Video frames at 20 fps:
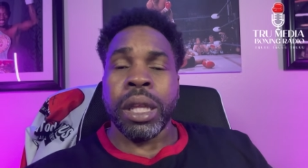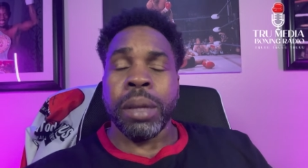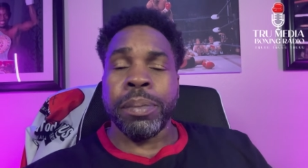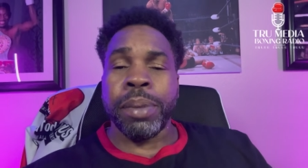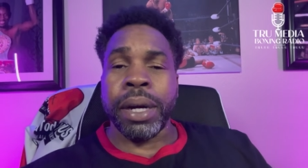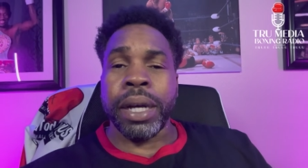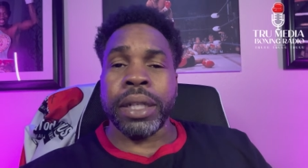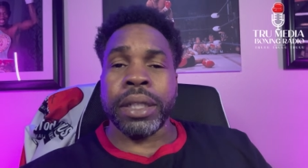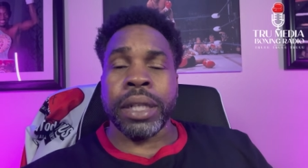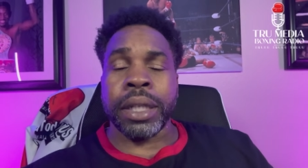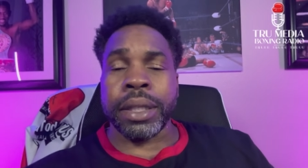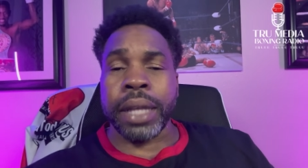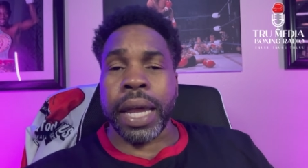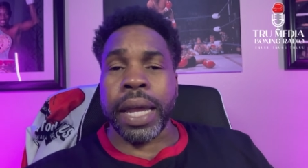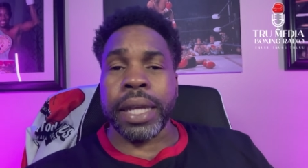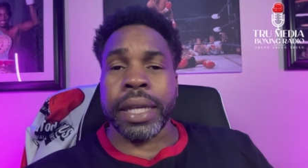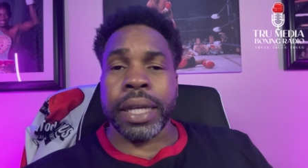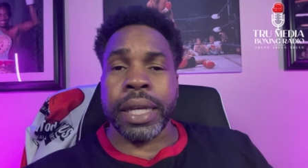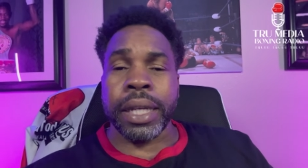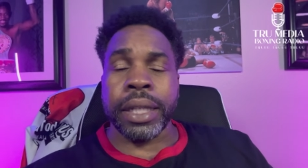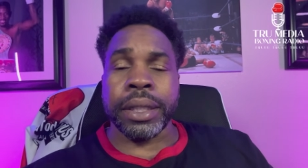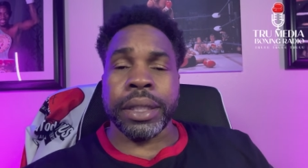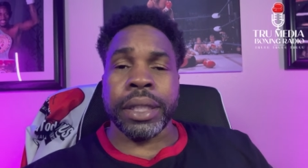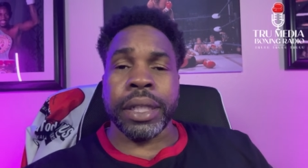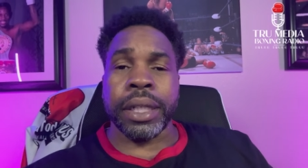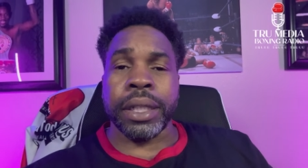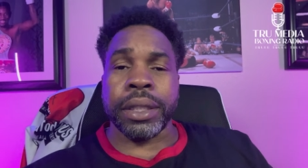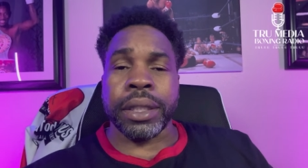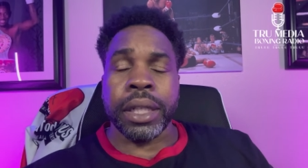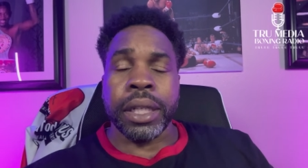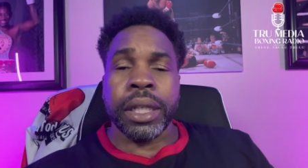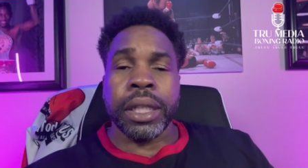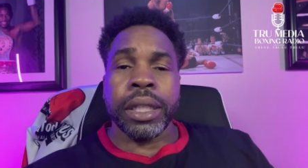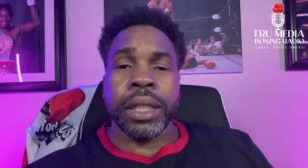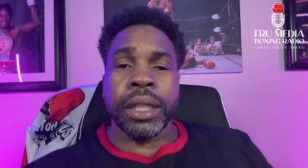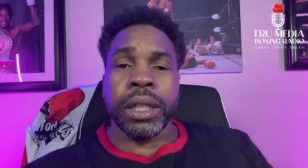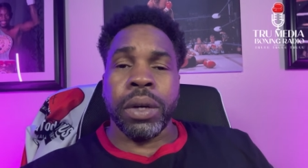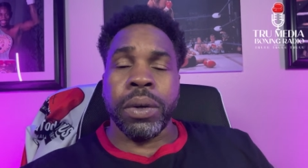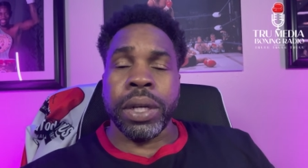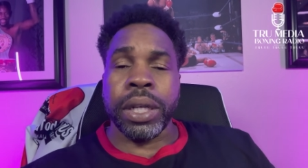but the thing is, is, you know,